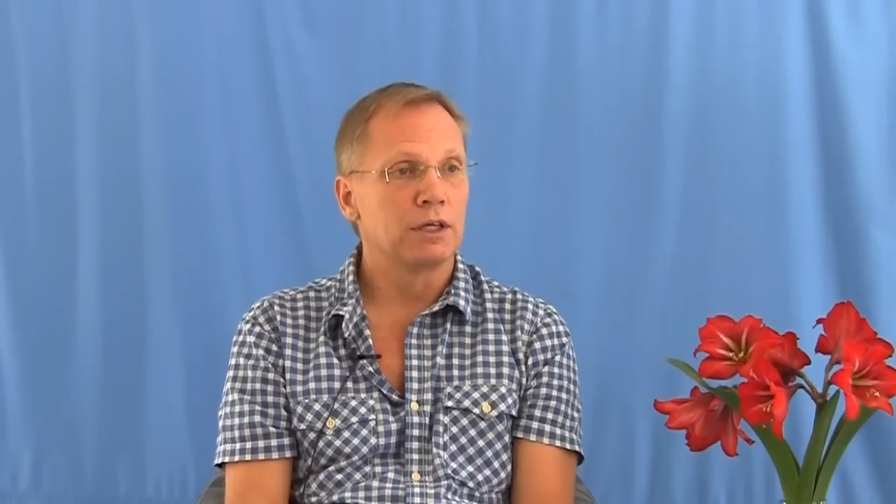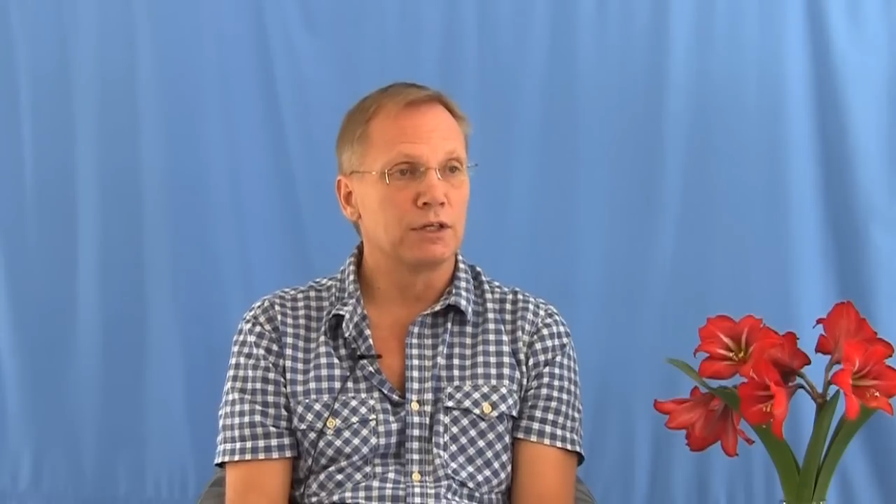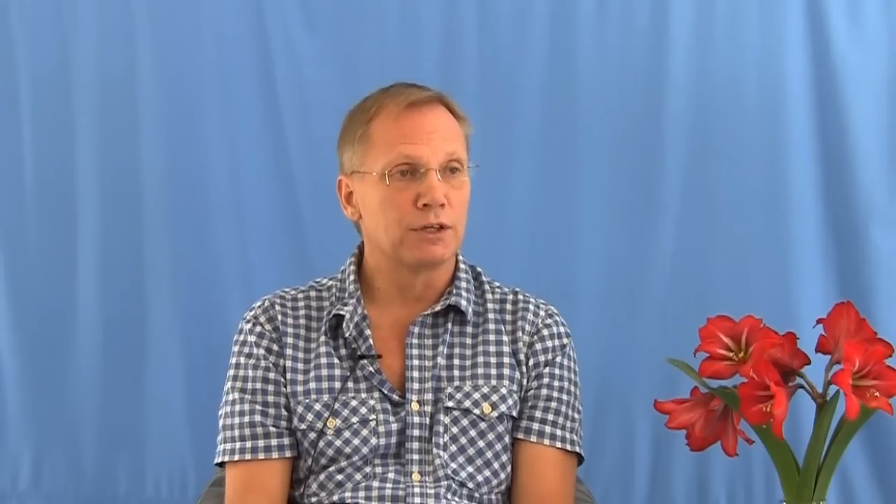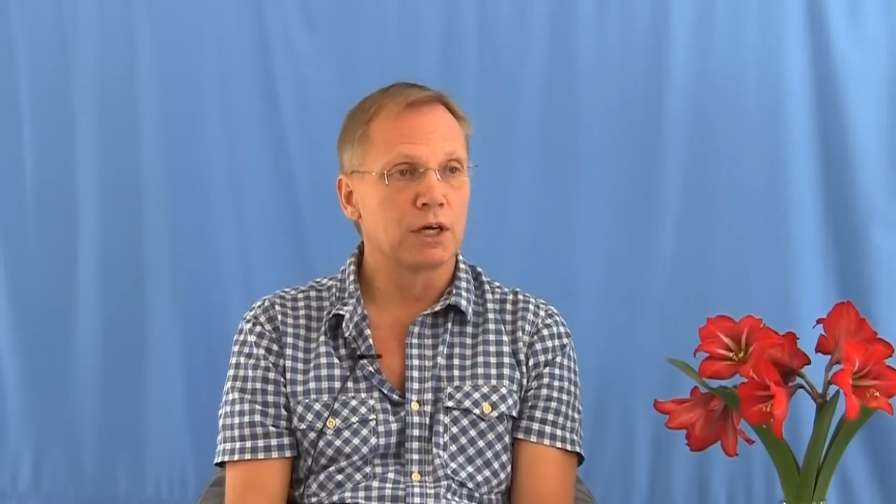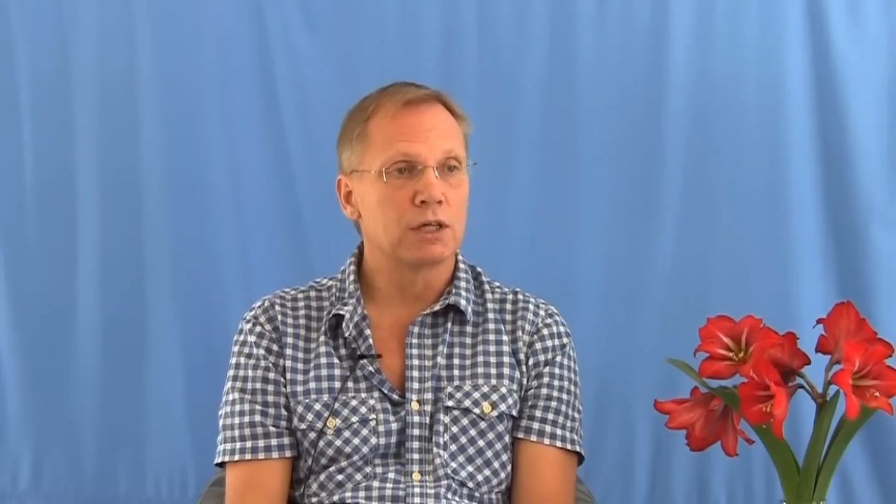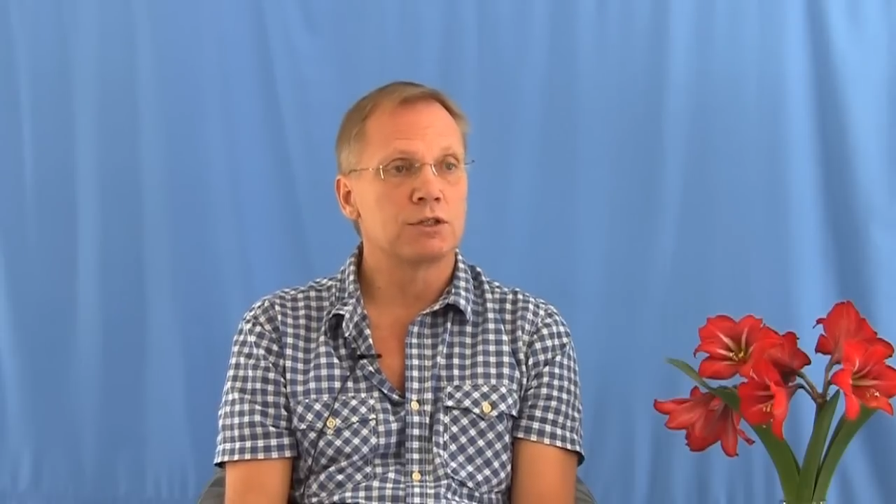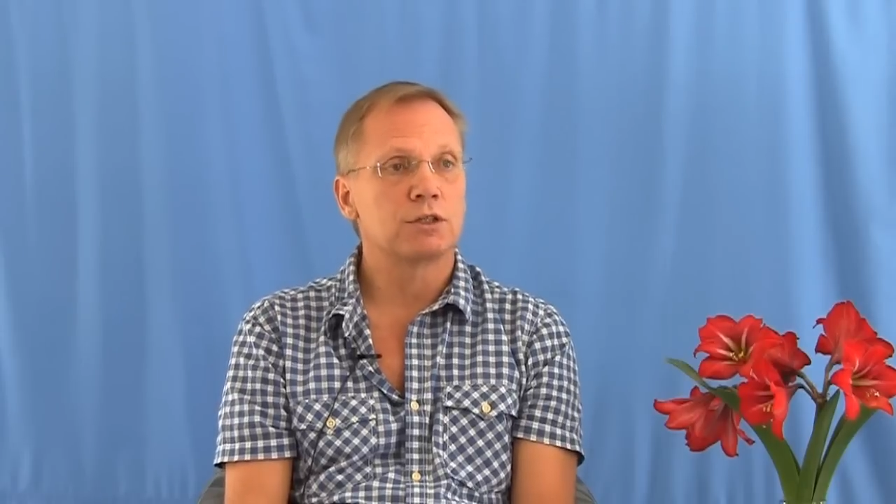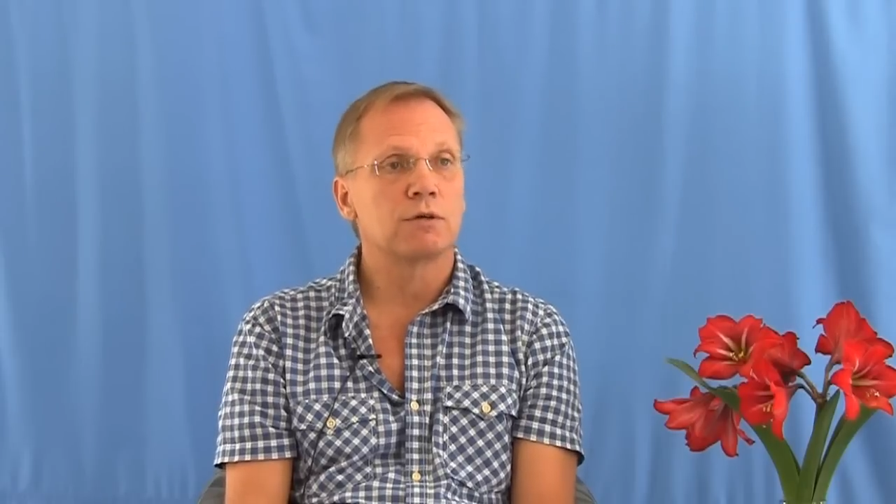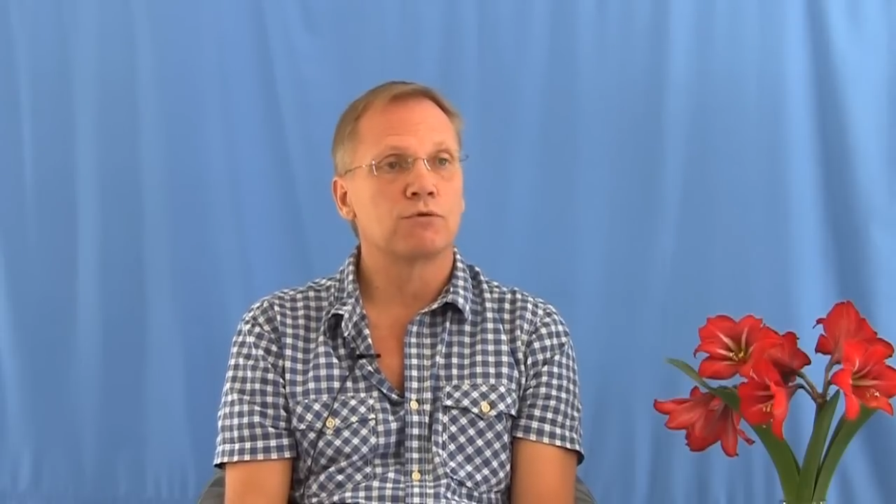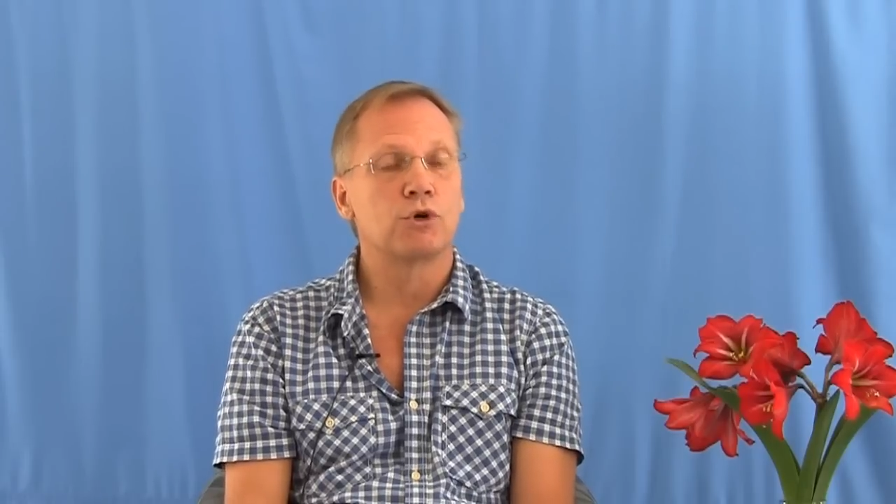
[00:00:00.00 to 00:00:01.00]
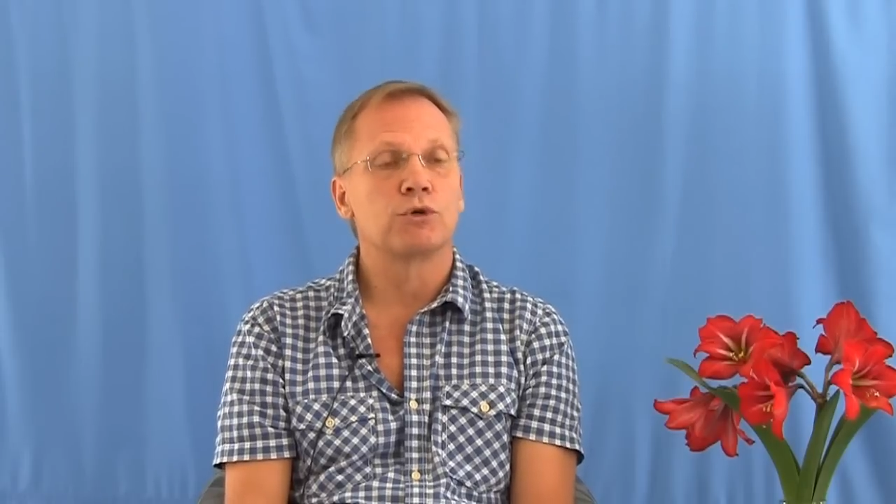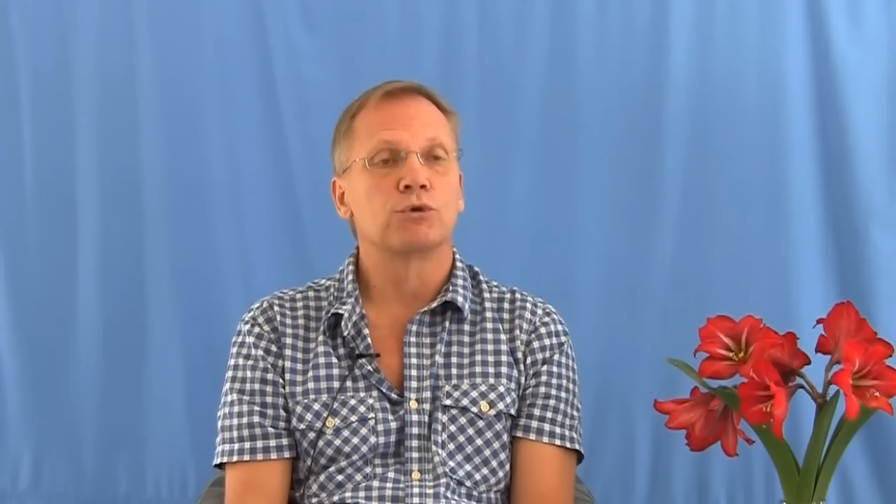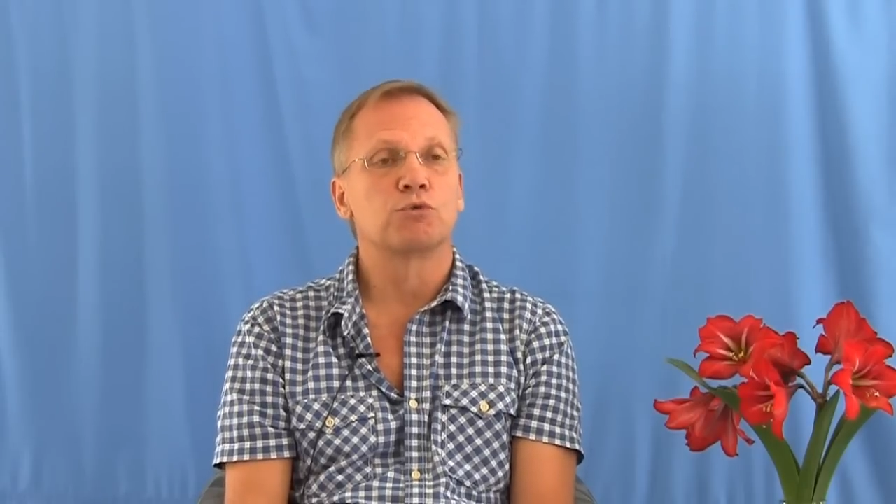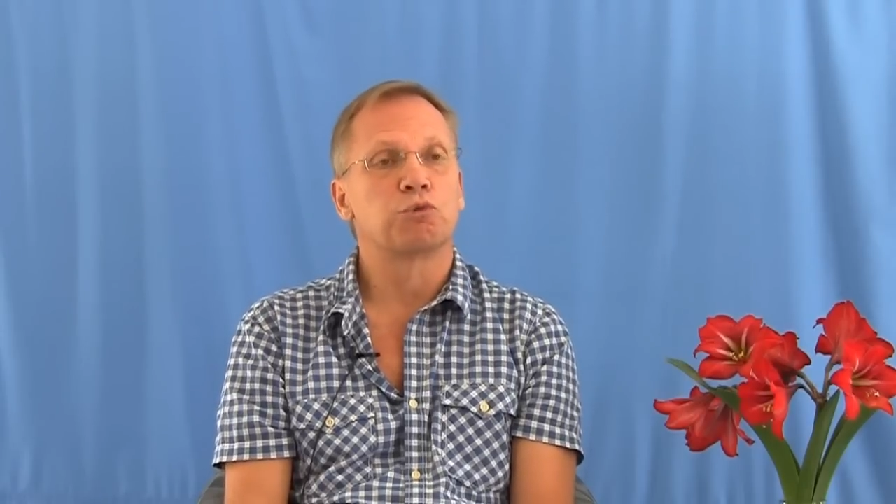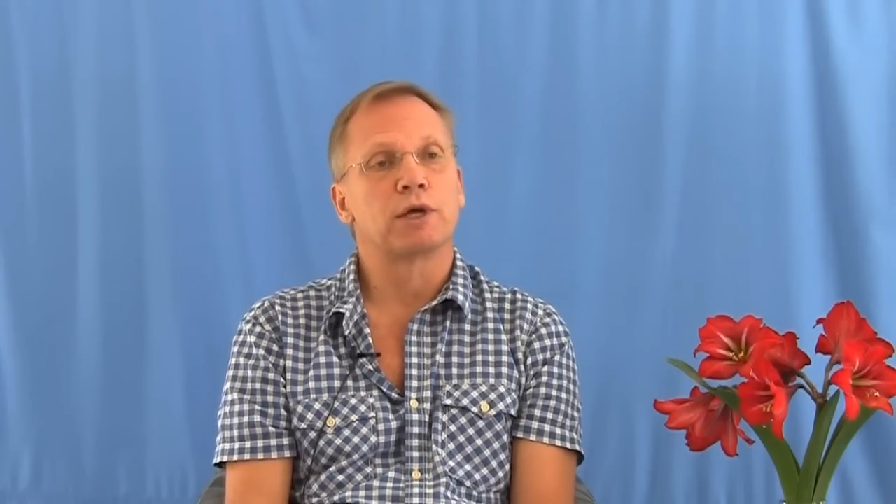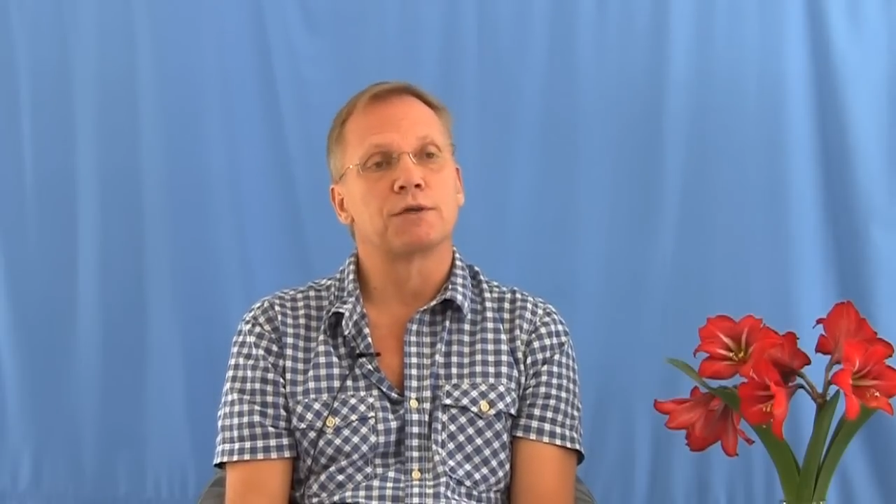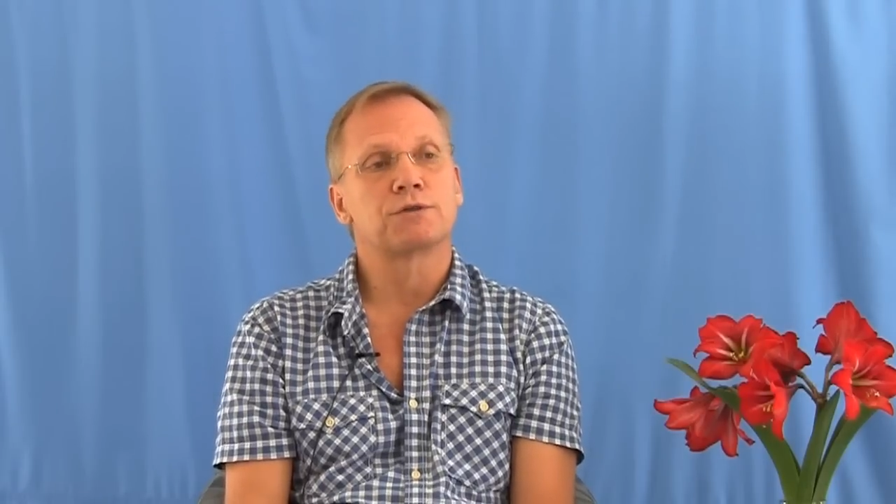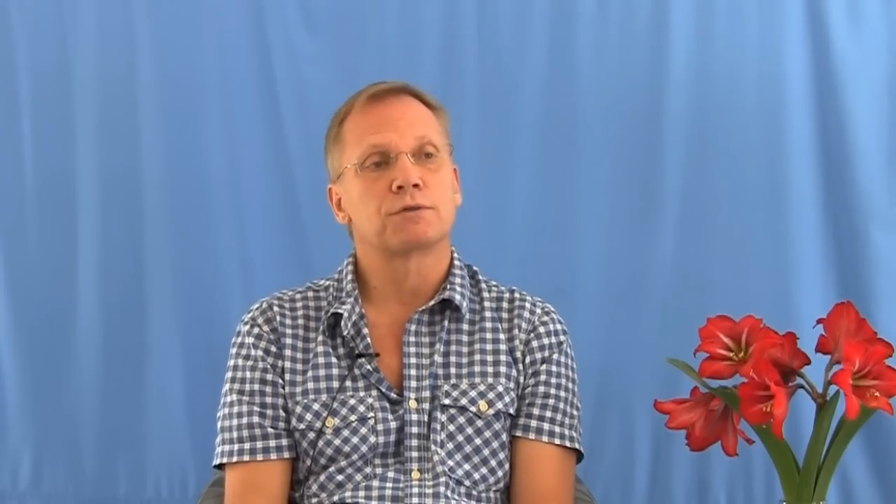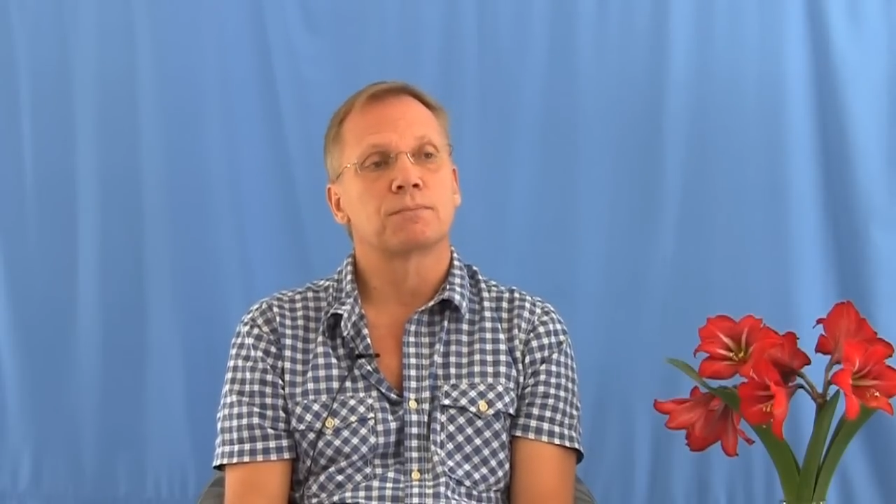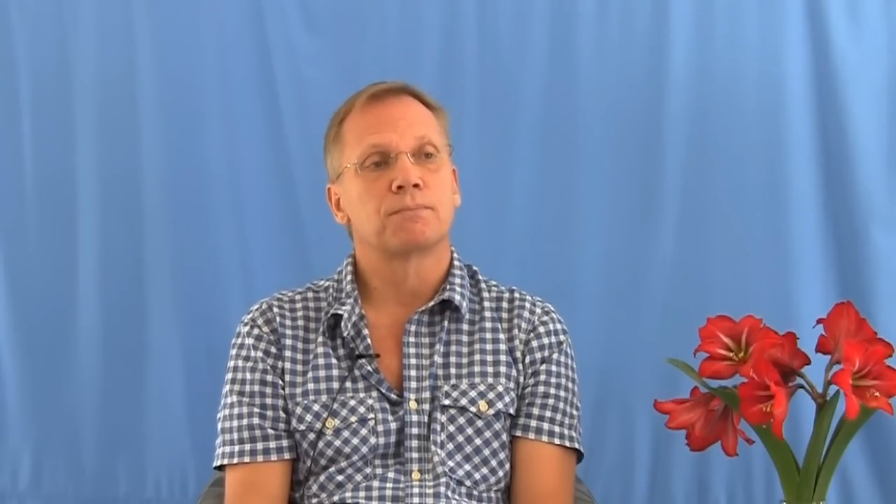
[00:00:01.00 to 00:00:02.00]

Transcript: Indulge, avoid, or replace.